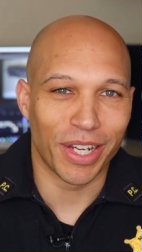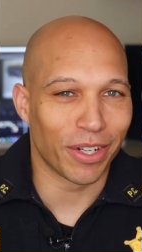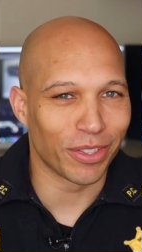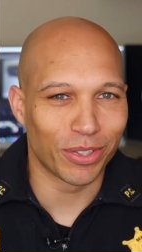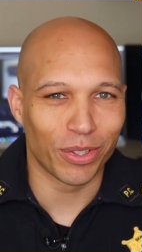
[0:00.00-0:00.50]

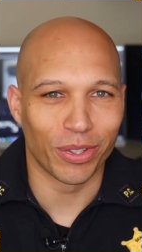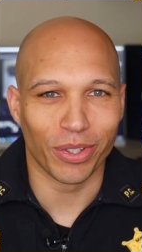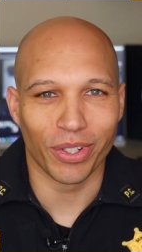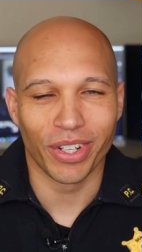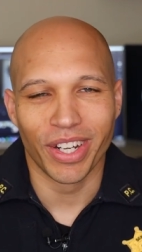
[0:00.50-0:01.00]
Darren's
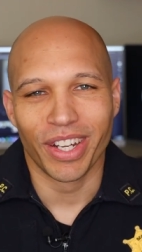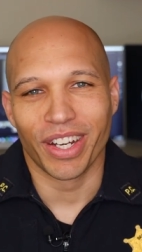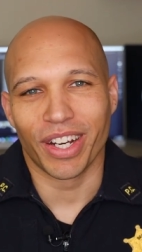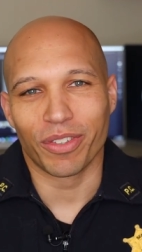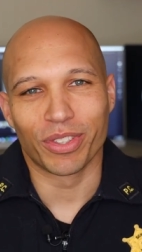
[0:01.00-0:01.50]
Corner.
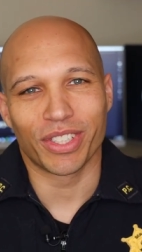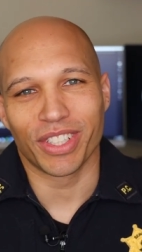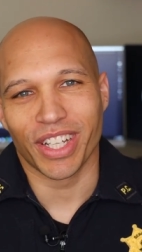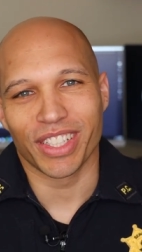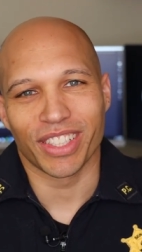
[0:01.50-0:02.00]
Uh, we'll see you
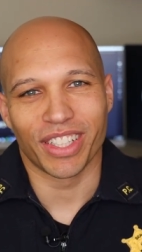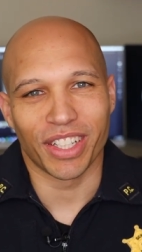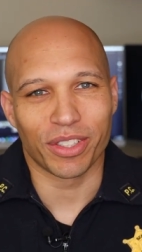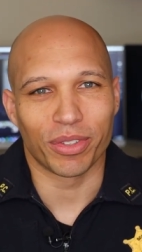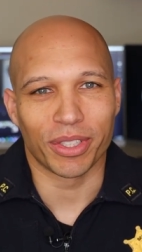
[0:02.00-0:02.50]
guys on the
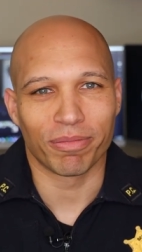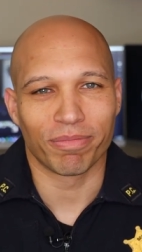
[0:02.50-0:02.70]
next one.